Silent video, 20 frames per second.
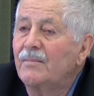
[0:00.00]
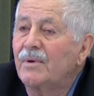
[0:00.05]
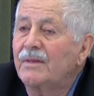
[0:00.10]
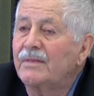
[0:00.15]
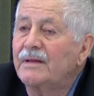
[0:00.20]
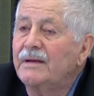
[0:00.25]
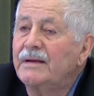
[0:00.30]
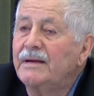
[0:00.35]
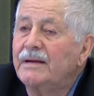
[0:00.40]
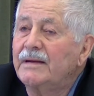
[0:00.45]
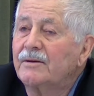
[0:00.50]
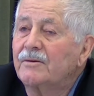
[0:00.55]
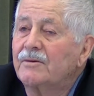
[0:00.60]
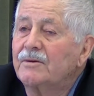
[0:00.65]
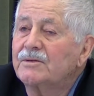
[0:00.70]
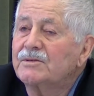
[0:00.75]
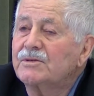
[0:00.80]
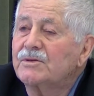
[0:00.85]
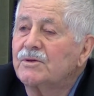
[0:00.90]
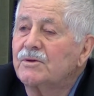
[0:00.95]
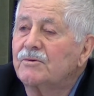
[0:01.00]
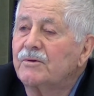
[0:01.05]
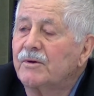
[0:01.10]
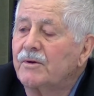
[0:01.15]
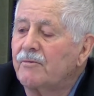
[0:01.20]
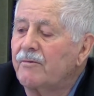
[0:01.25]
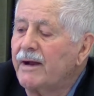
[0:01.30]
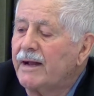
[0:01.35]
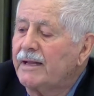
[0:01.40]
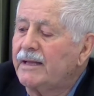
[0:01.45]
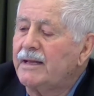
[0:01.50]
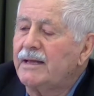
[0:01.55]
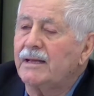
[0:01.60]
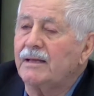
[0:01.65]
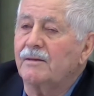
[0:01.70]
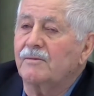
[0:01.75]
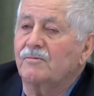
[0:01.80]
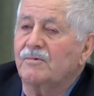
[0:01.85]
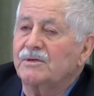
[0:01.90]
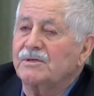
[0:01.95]
But the nearest to a direct
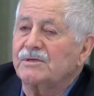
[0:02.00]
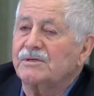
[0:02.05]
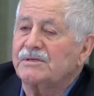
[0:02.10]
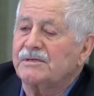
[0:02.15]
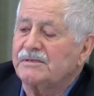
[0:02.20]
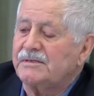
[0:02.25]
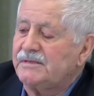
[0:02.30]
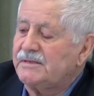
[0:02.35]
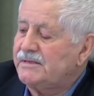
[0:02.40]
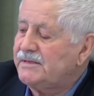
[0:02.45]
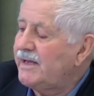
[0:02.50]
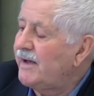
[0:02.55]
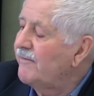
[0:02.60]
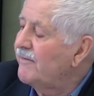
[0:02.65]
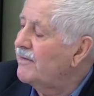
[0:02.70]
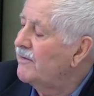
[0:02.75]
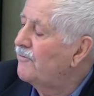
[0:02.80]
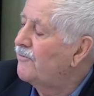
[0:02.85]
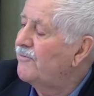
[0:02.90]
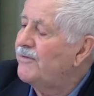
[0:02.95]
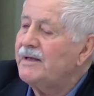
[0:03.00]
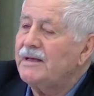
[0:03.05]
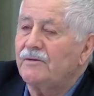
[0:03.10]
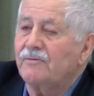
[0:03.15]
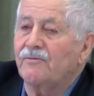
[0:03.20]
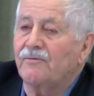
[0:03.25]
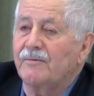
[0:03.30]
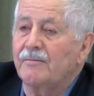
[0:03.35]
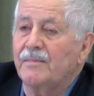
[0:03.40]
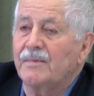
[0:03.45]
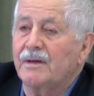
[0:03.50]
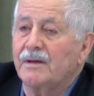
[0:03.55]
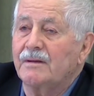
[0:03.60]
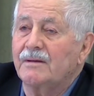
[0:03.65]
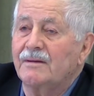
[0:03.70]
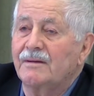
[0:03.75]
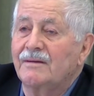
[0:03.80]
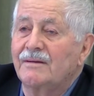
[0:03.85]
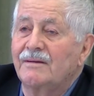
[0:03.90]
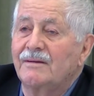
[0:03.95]
hit was seven feet from
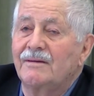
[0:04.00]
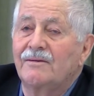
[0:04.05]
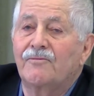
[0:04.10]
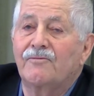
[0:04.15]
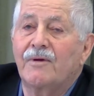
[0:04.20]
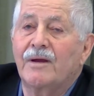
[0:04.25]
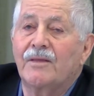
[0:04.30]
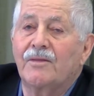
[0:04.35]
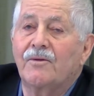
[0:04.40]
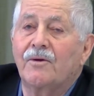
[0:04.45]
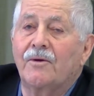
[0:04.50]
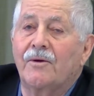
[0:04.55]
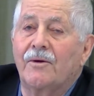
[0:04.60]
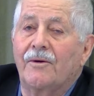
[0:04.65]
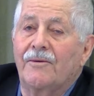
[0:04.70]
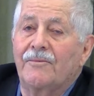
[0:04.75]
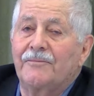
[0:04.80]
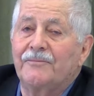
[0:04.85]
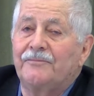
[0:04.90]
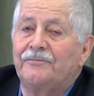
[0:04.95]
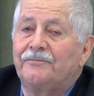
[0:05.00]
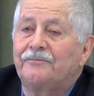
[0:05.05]
the front door.